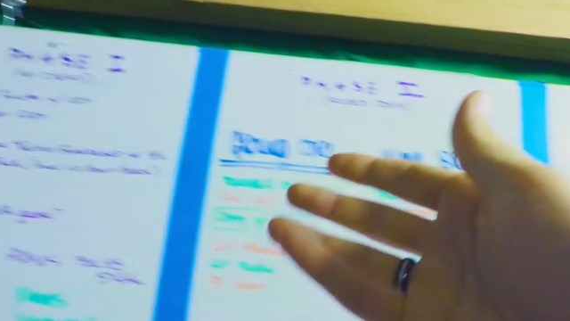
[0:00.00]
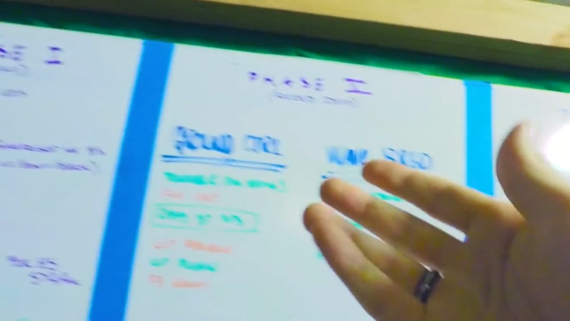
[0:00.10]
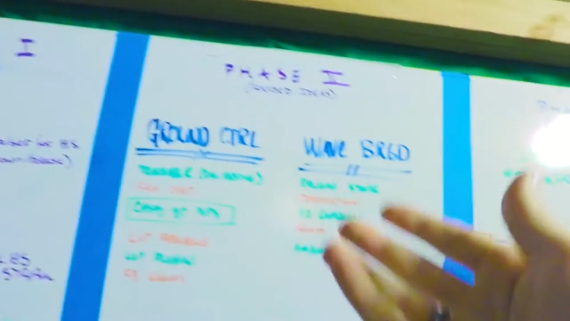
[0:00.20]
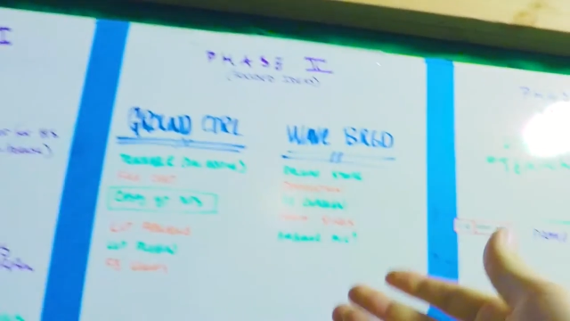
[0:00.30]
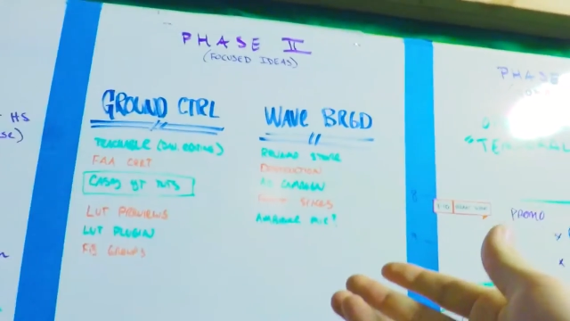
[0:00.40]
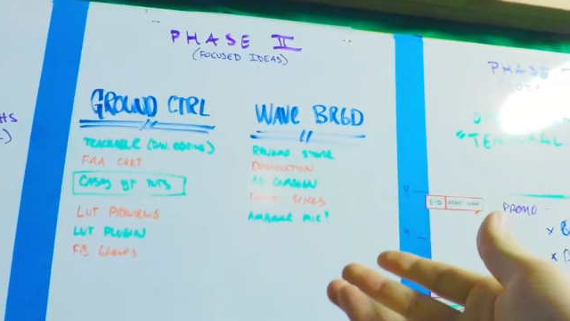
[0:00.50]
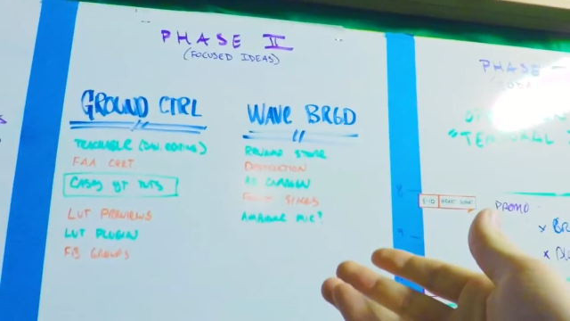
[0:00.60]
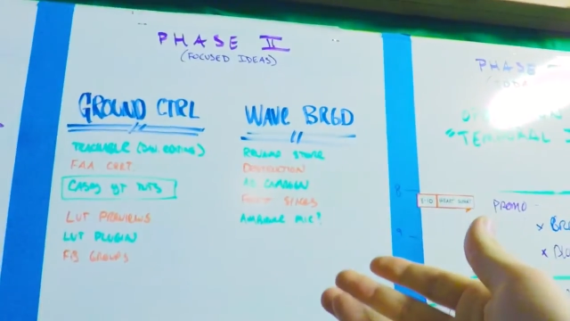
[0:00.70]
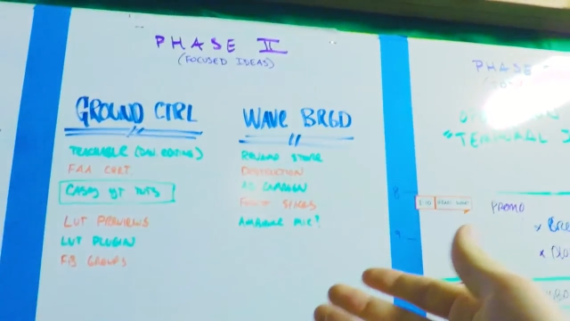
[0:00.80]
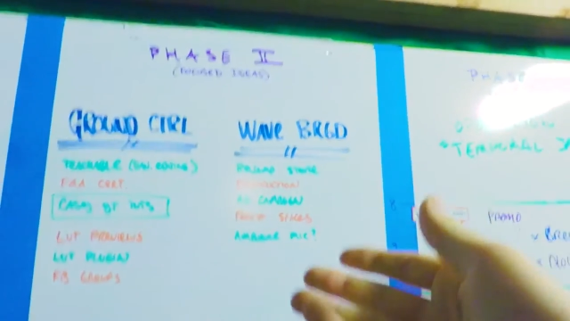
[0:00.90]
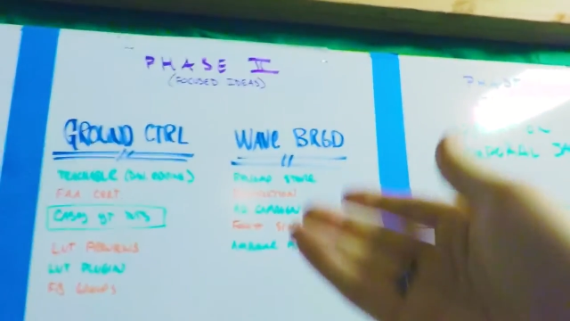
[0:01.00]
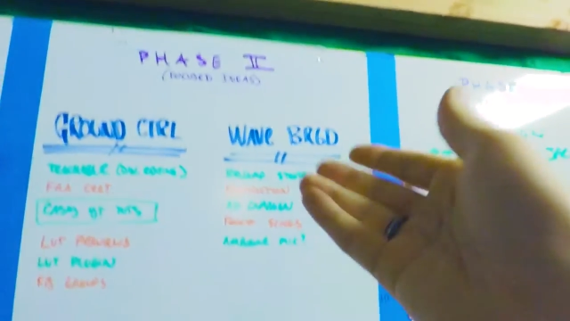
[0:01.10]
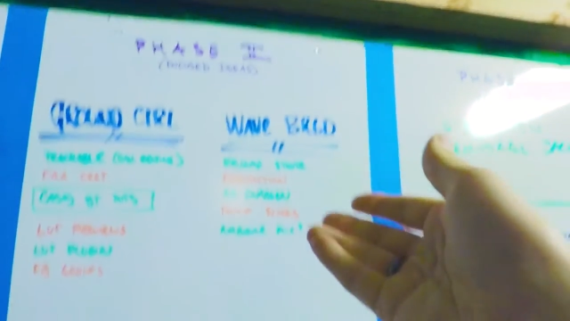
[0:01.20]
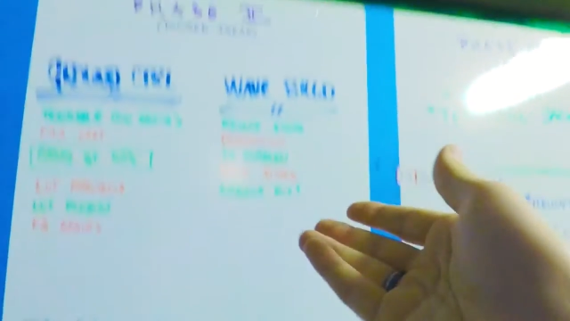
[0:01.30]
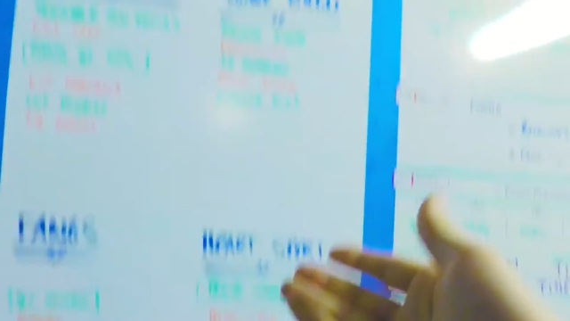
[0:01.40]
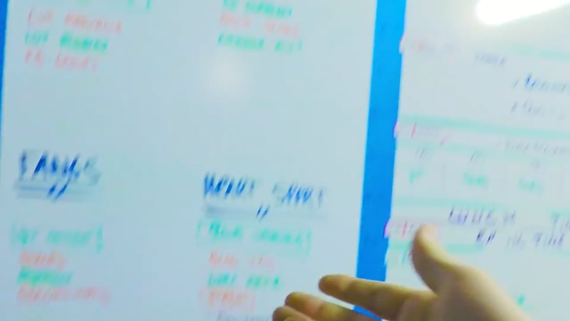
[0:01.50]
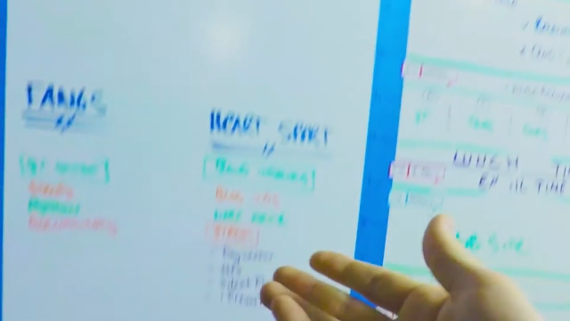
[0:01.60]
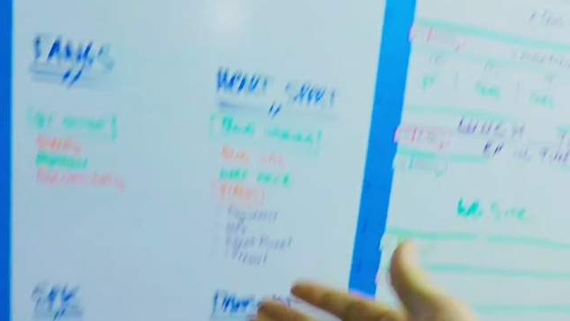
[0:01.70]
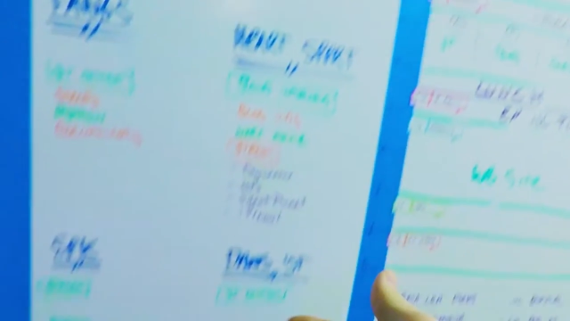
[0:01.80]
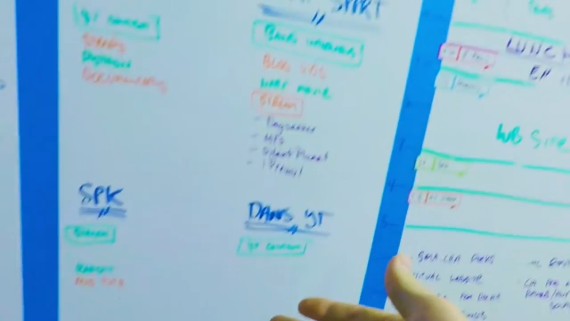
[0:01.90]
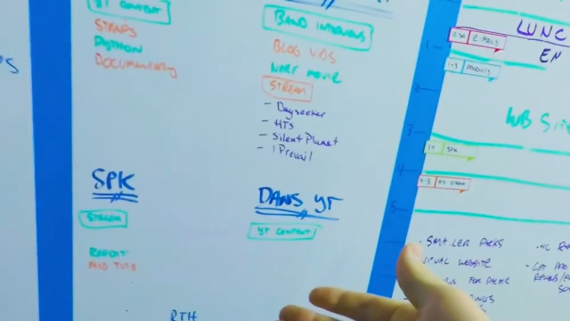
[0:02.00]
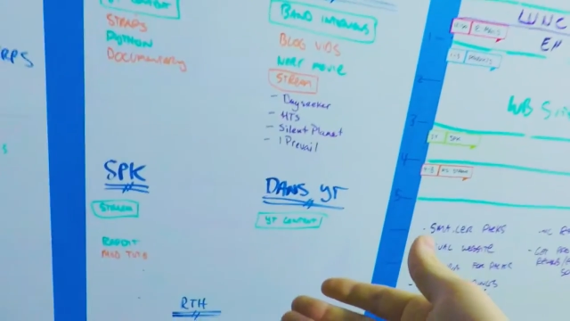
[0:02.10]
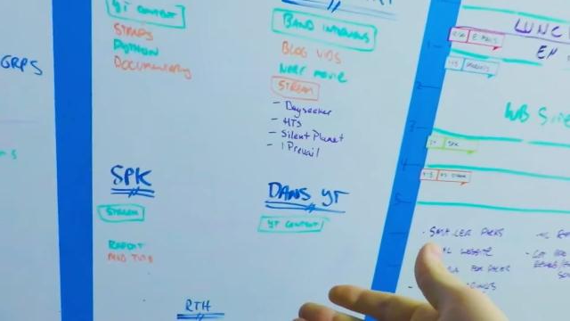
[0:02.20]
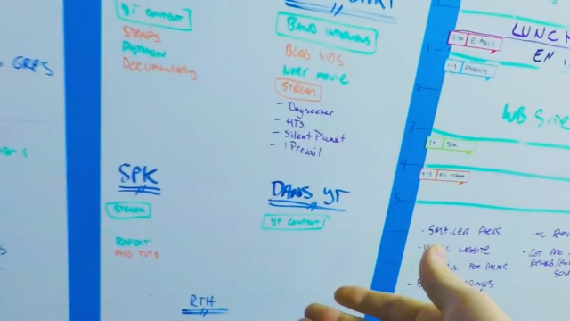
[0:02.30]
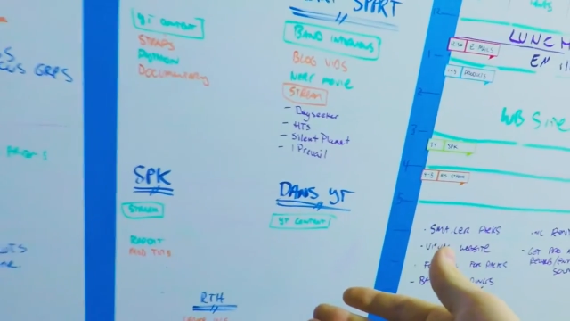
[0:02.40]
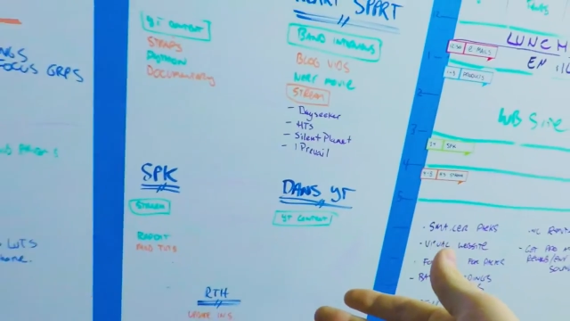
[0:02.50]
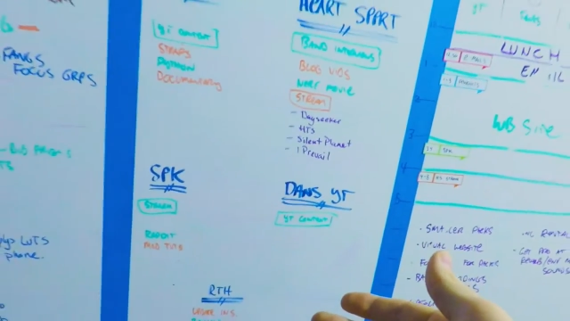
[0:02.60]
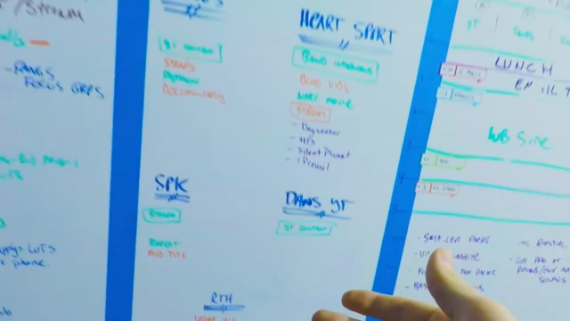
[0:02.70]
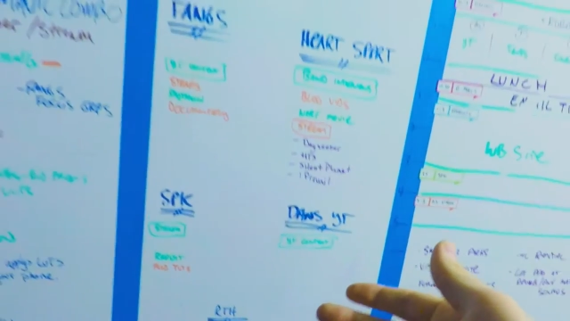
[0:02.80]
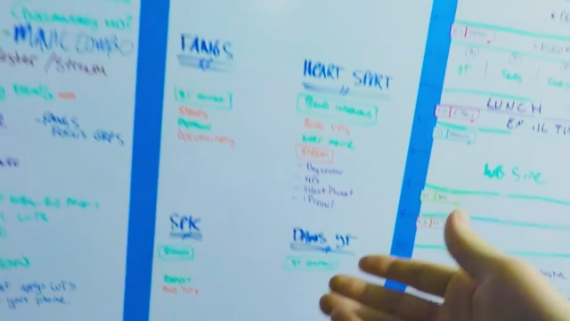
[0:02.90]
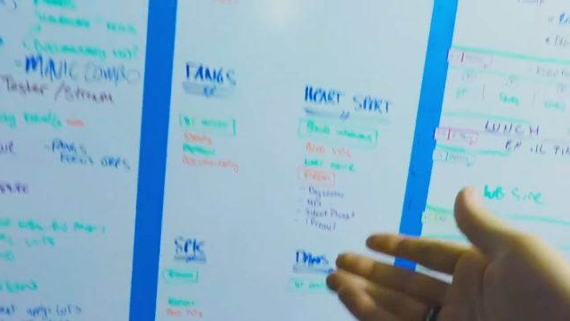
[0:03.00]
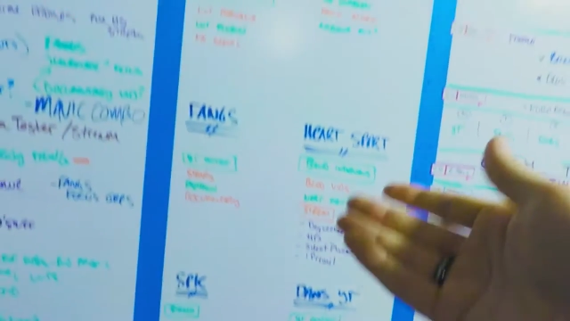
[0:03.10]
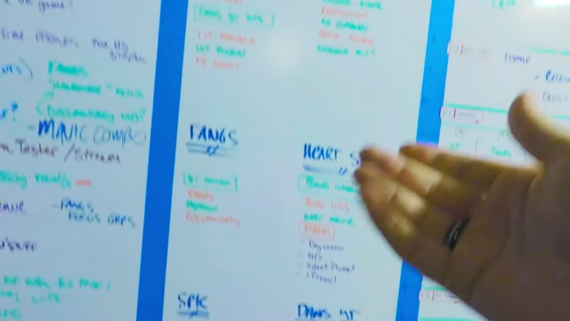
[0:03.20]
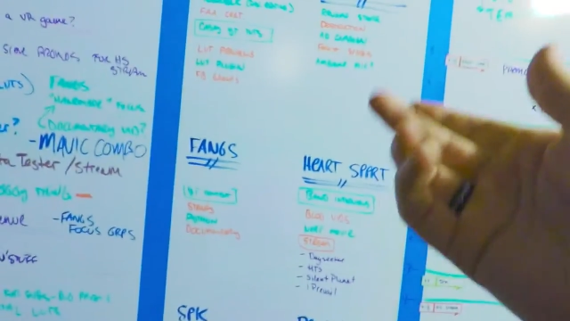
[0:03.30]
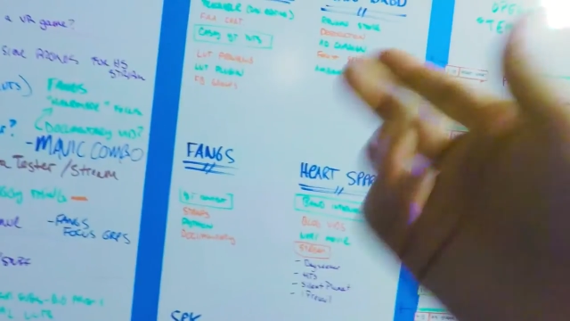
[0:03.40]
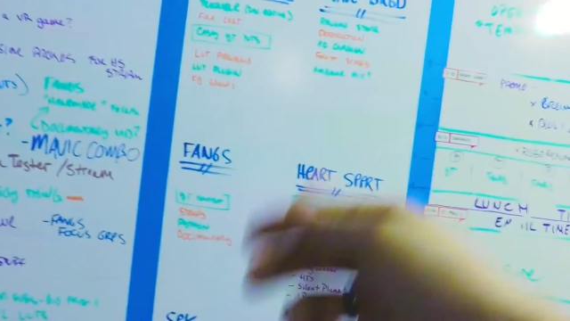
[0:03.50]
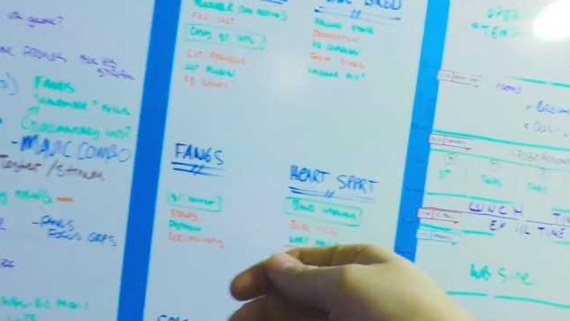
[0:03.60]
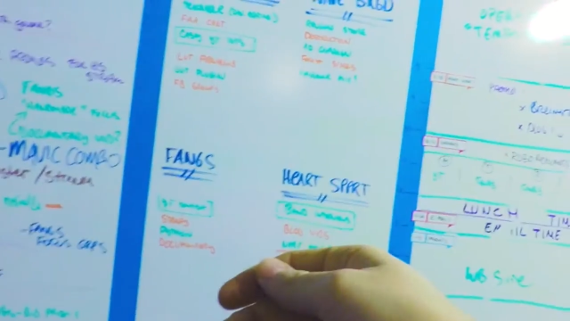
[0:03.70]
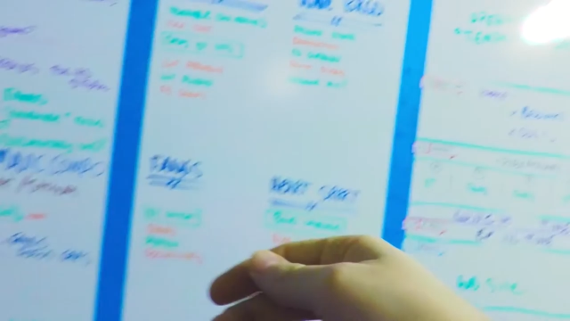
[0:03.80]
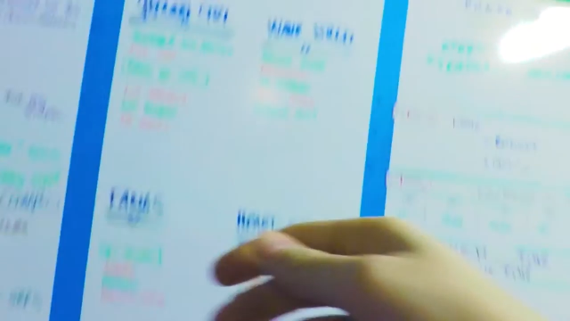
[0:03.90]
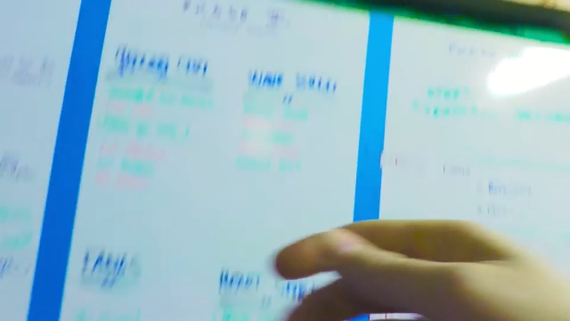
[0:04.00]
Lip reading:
[unreadable: no face in view]